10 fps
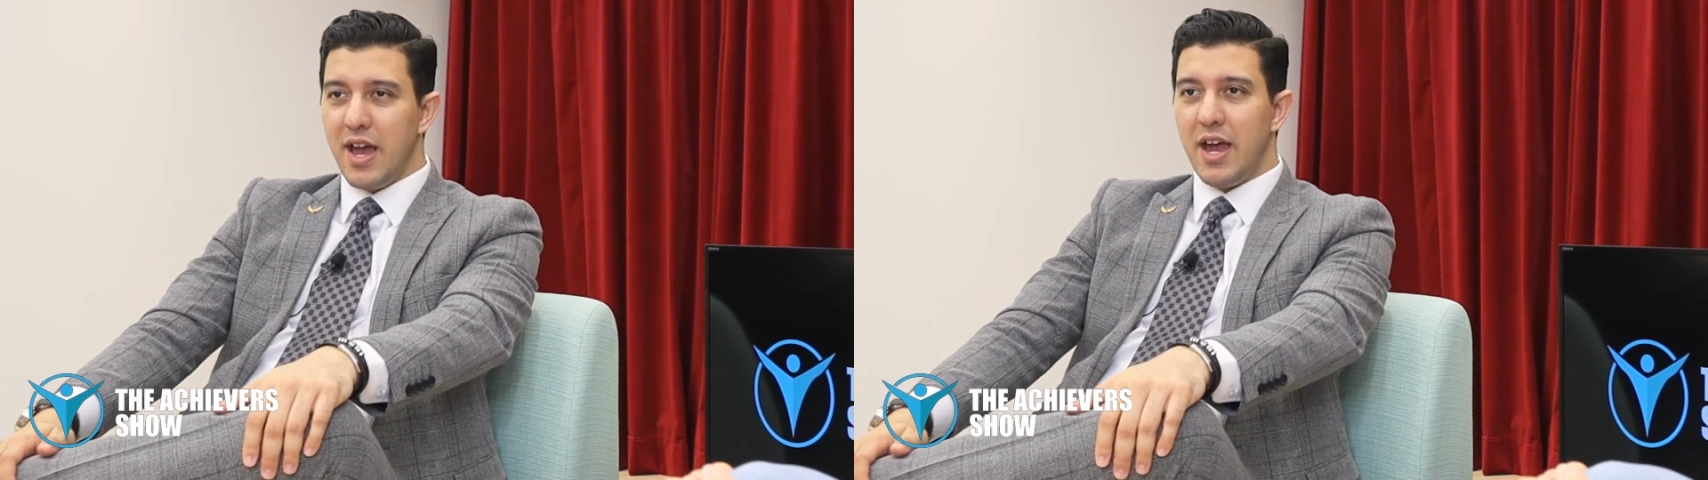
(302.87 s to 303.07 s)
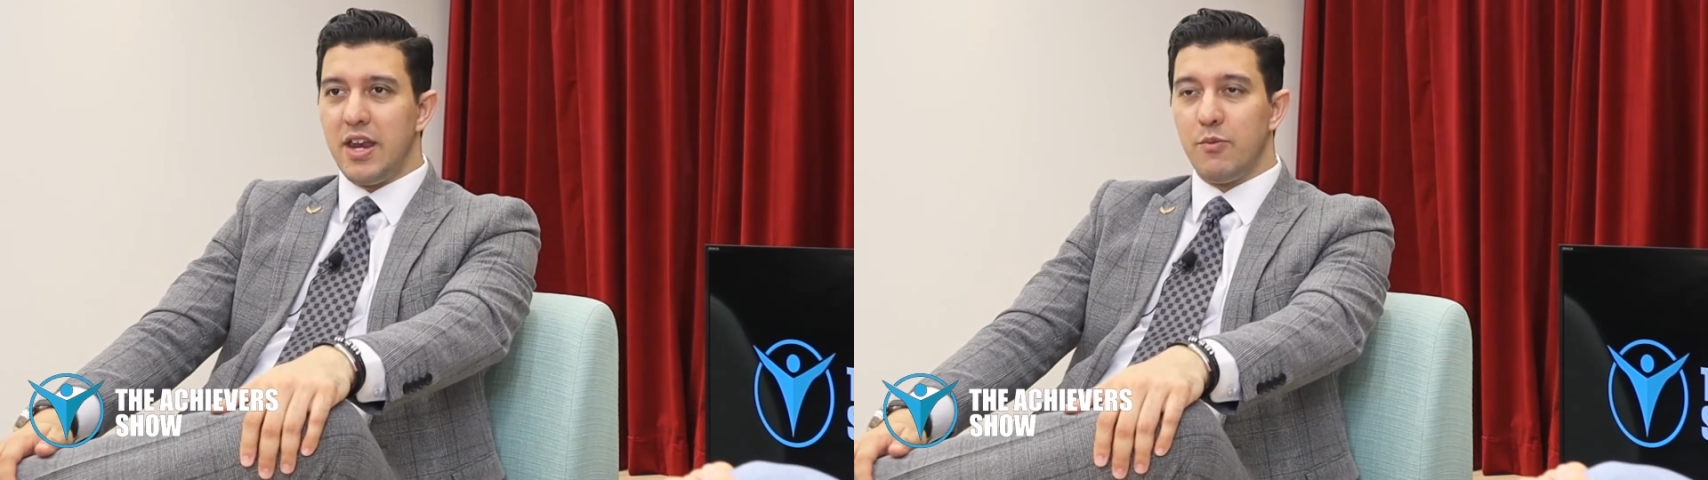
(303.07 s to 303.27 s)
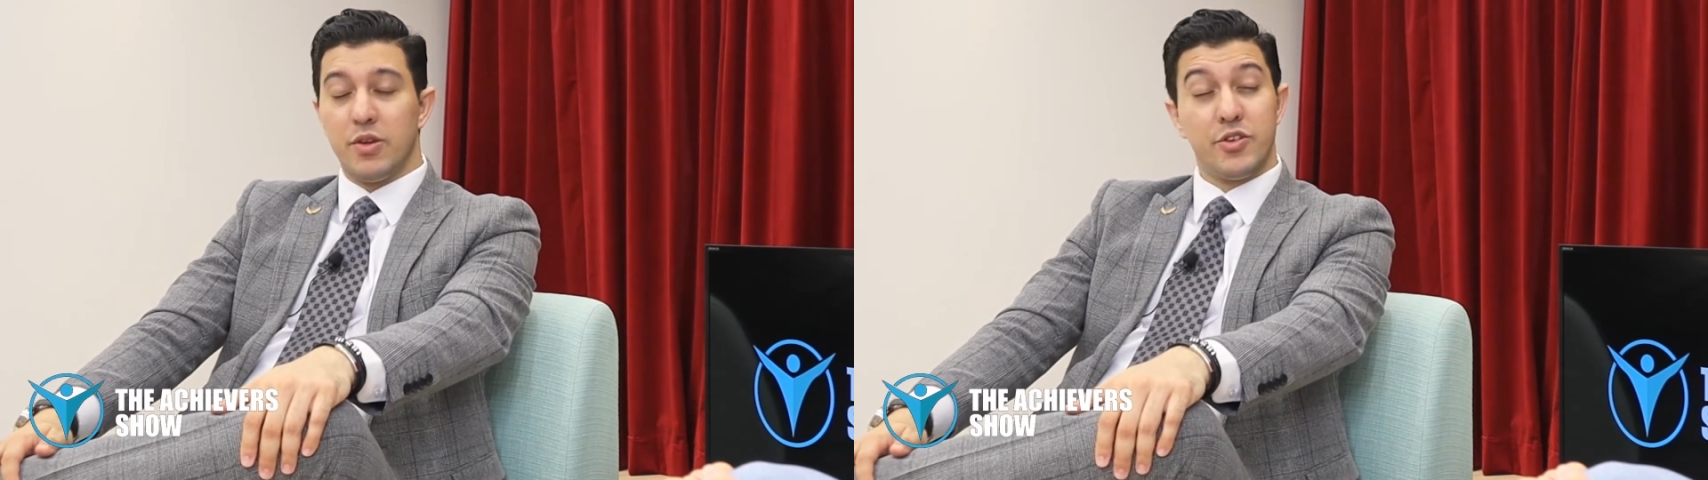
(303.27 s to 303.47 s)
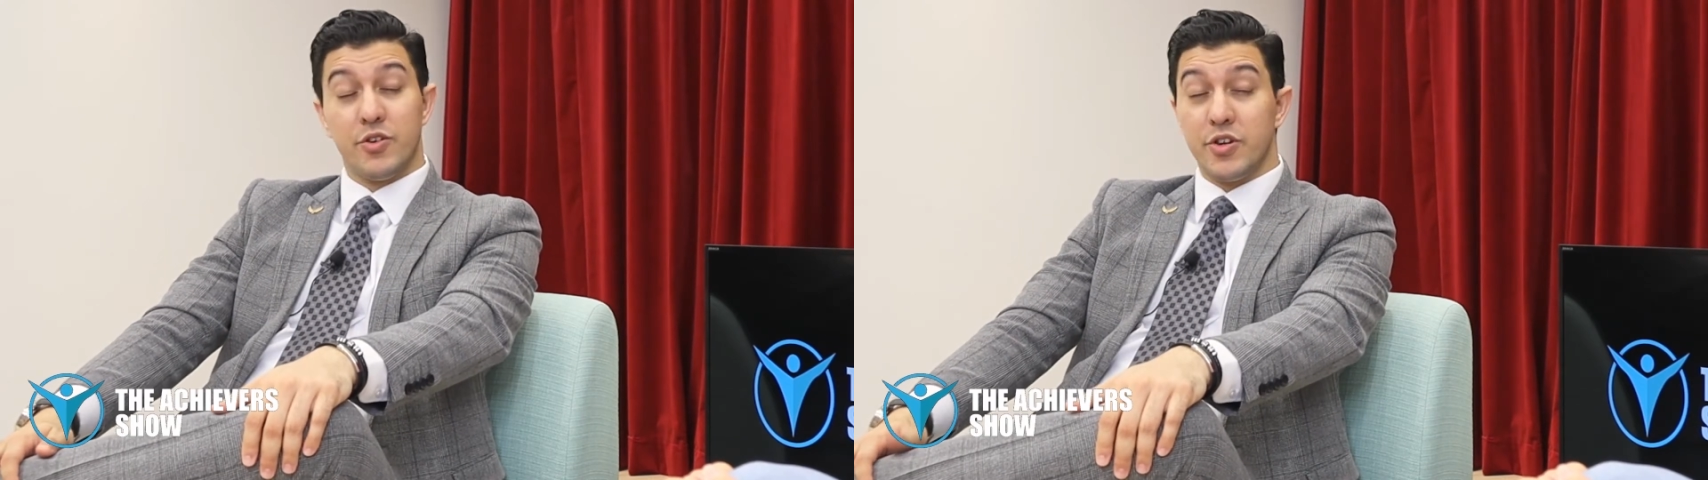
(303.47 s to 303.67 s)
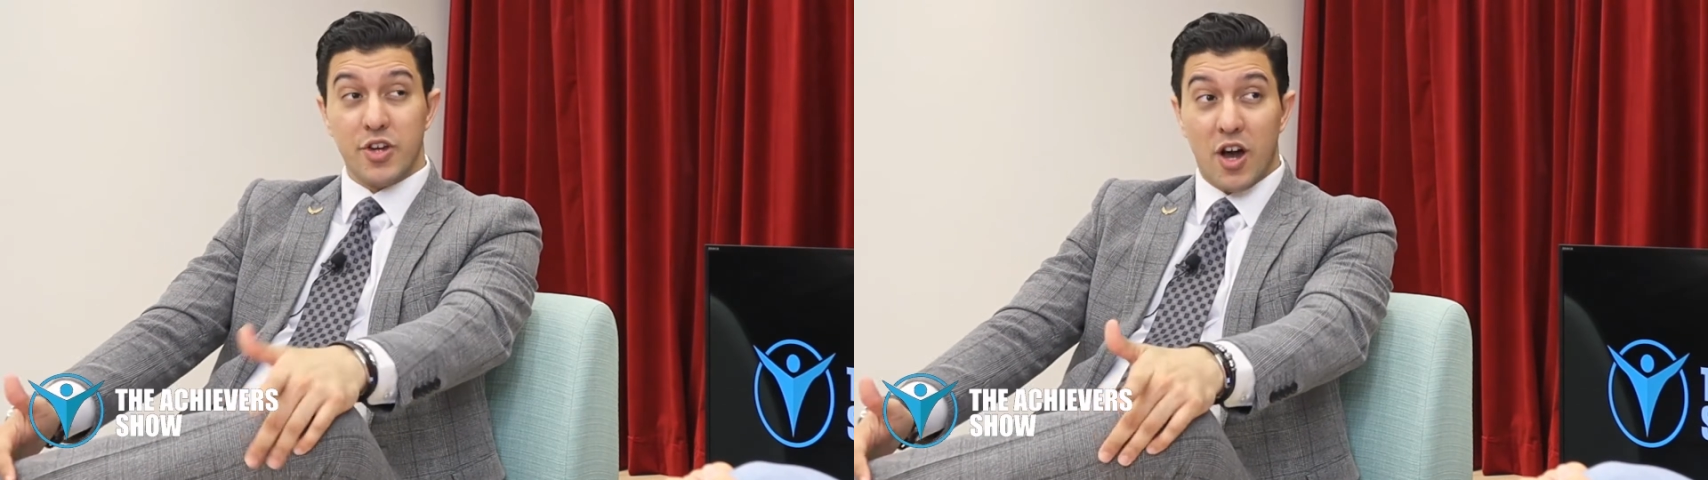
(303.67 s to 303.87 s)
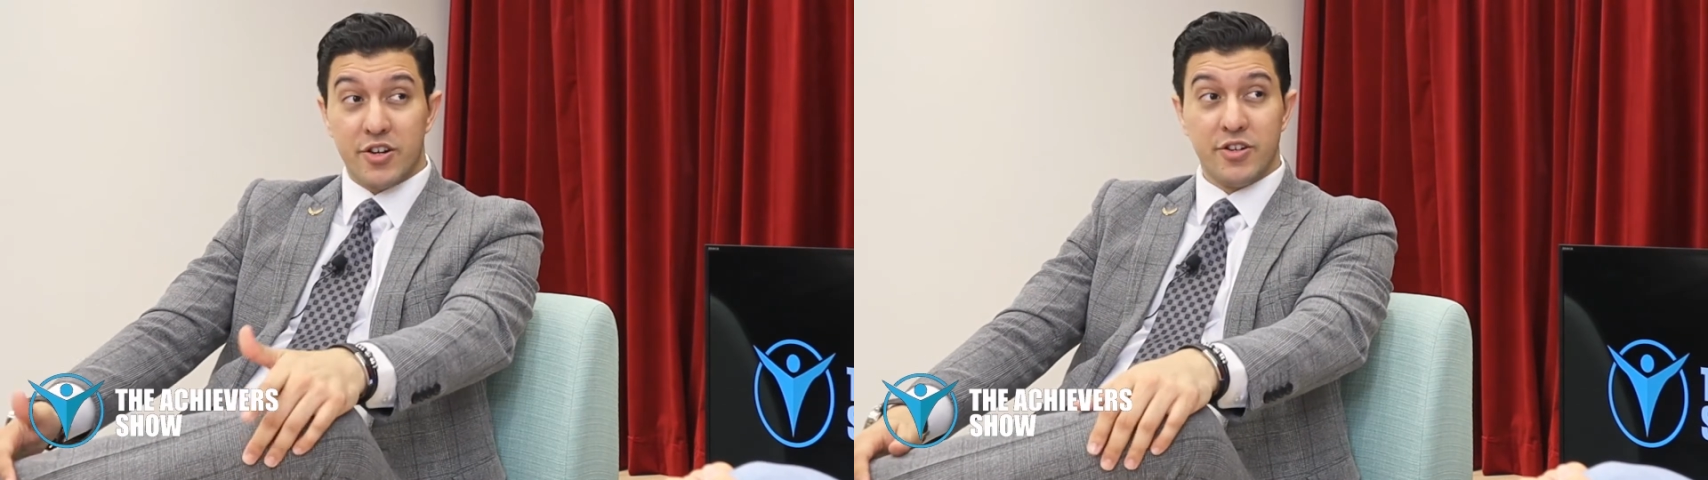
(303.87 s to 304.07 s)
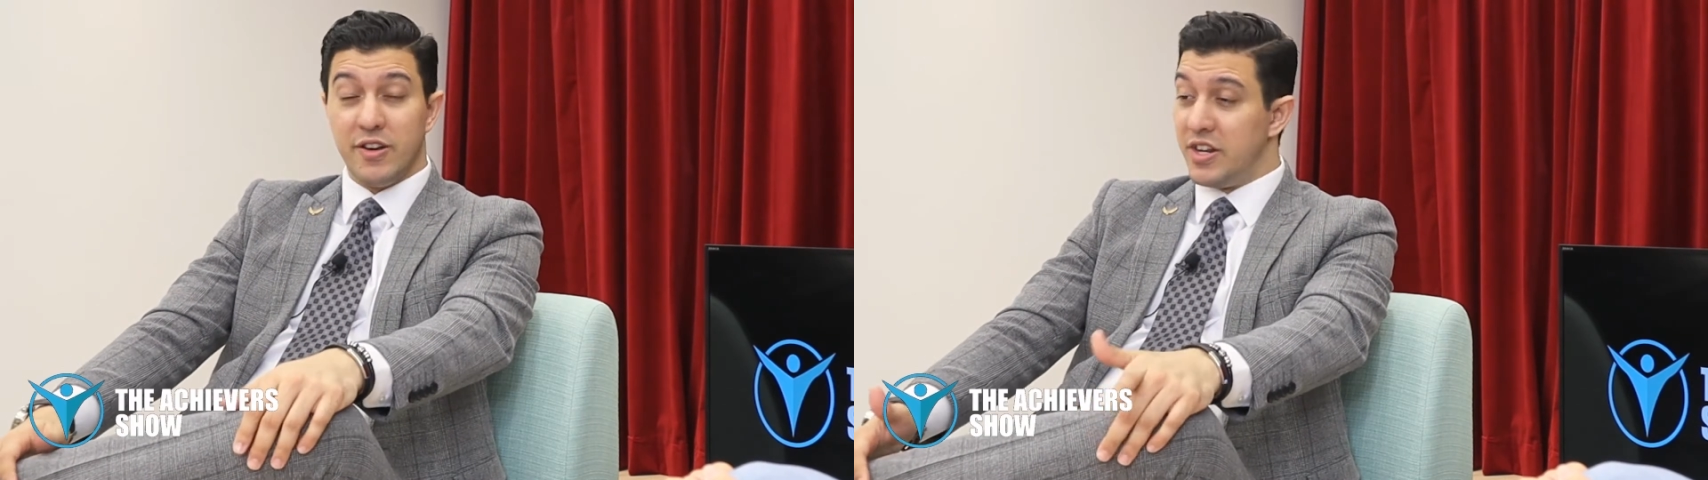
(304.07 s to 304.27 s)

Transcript: and whether you're a doctor,